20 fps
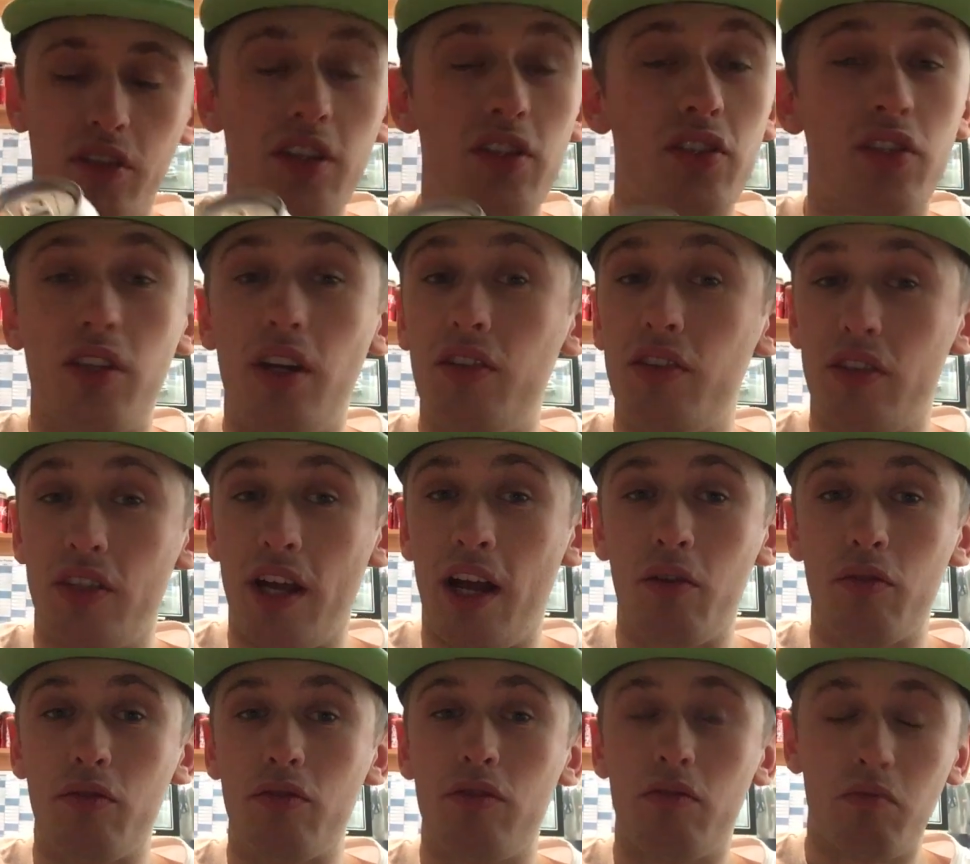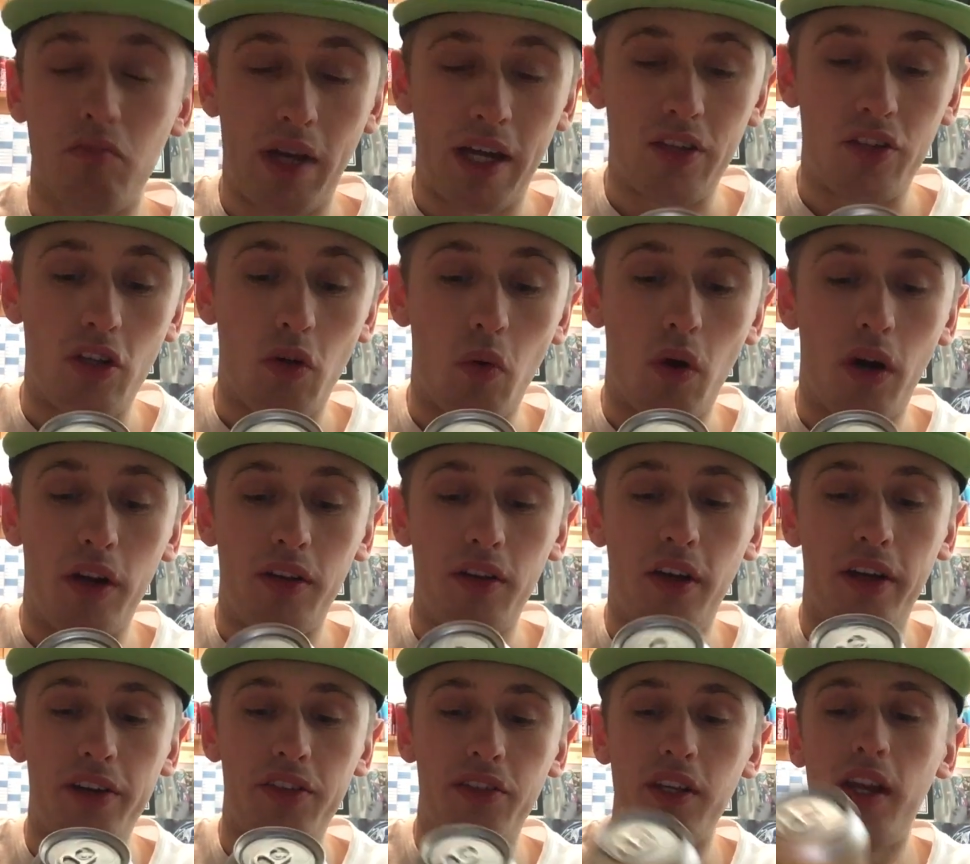This does sound actually quite
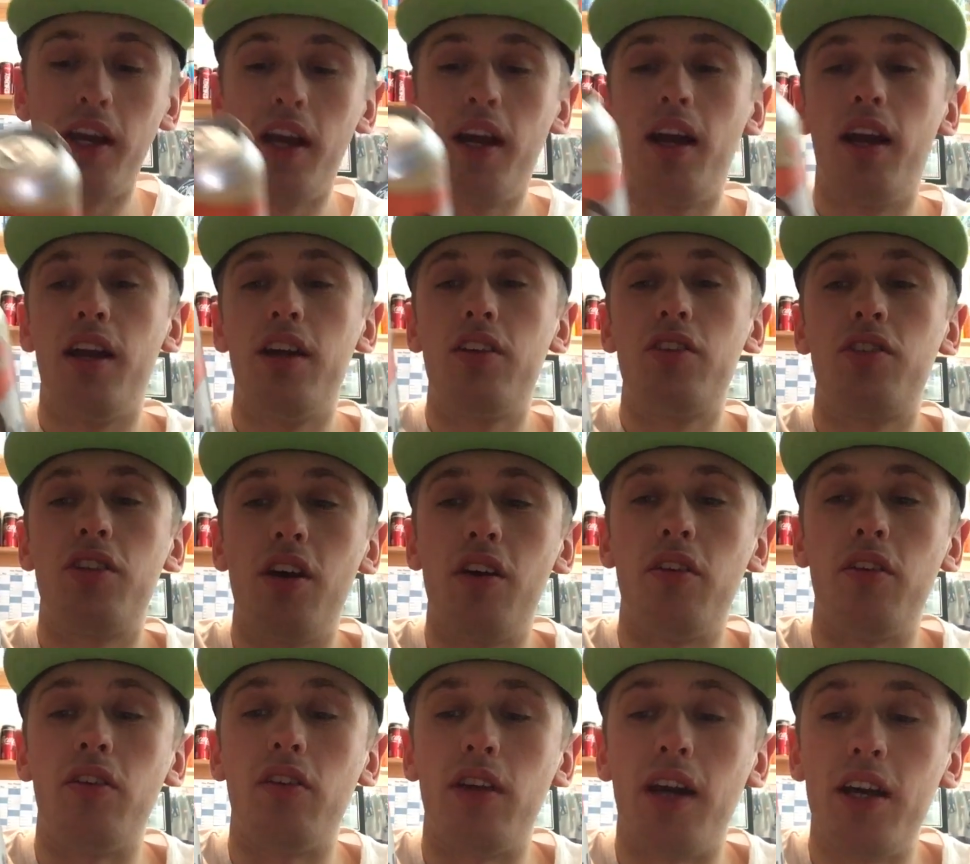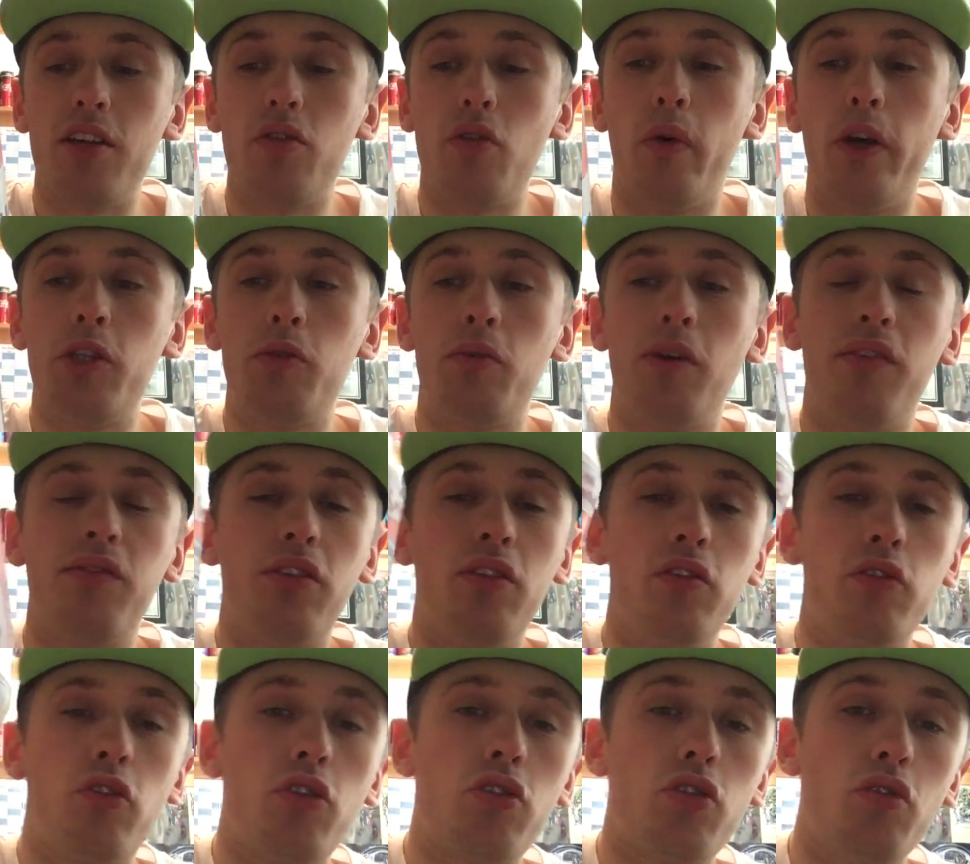nice. So, as always, we have the
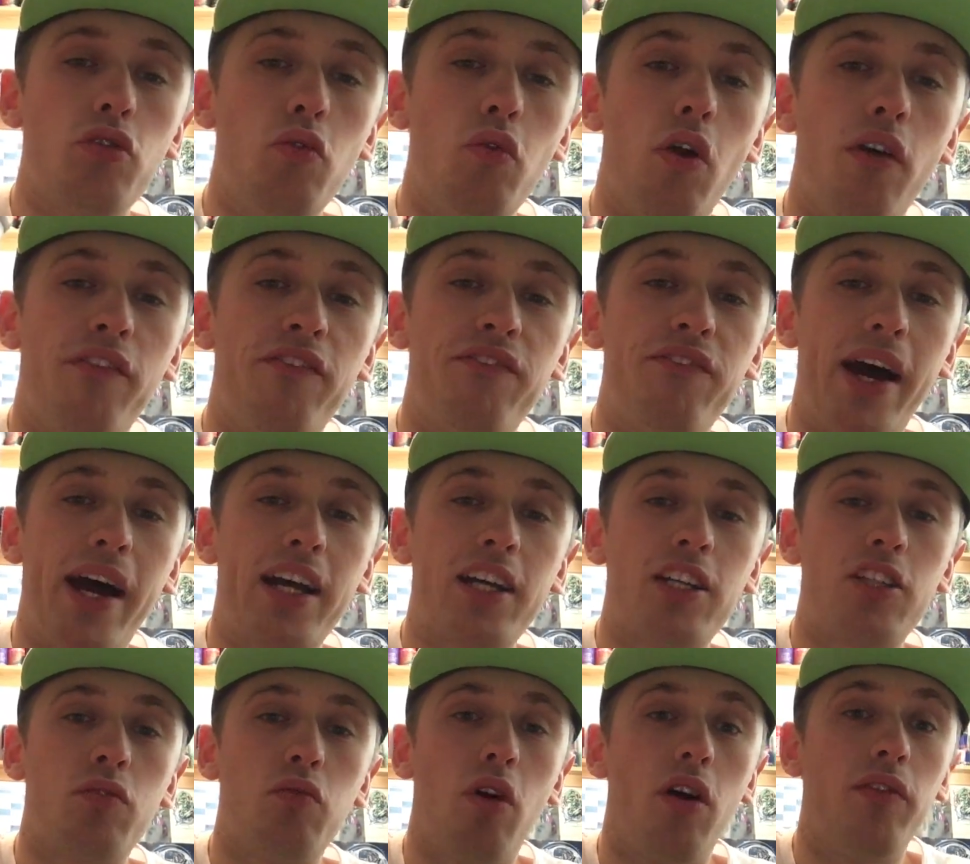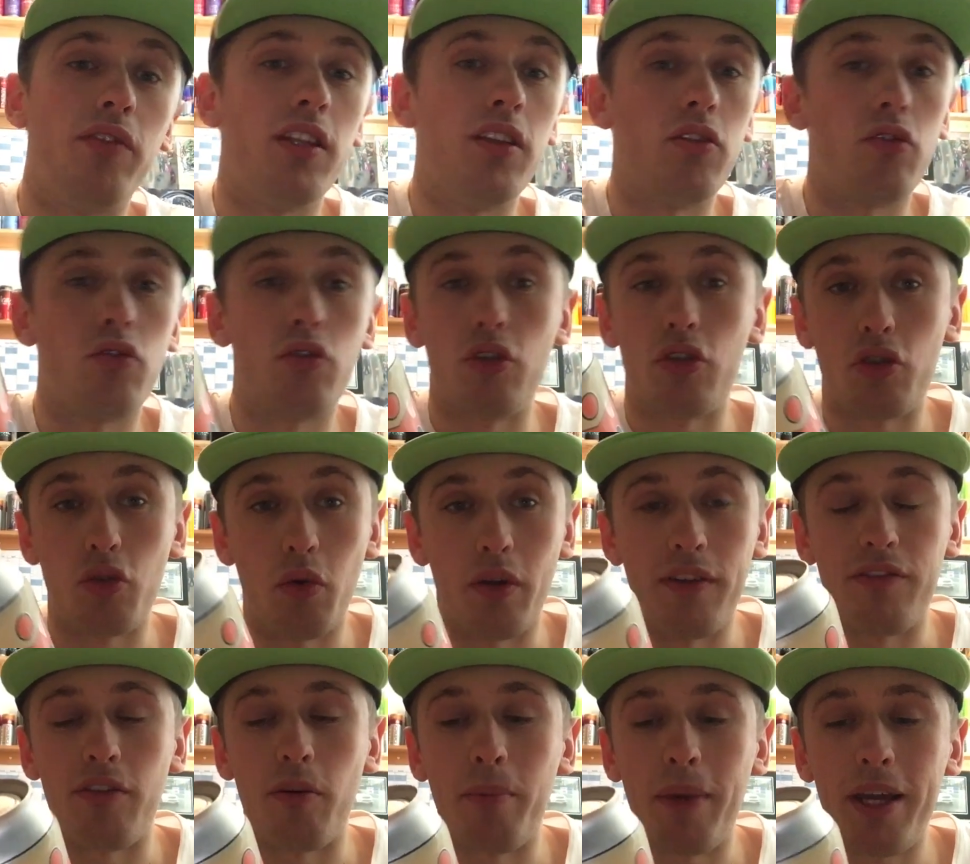nutritional facts rather than nutritional
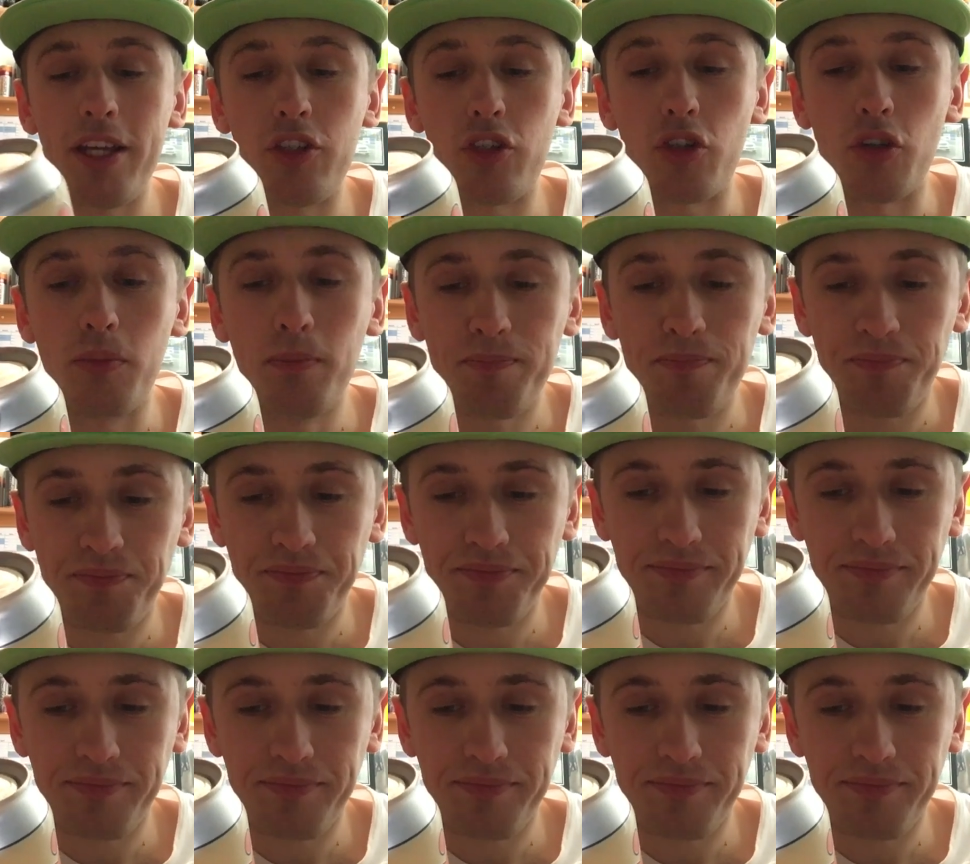information.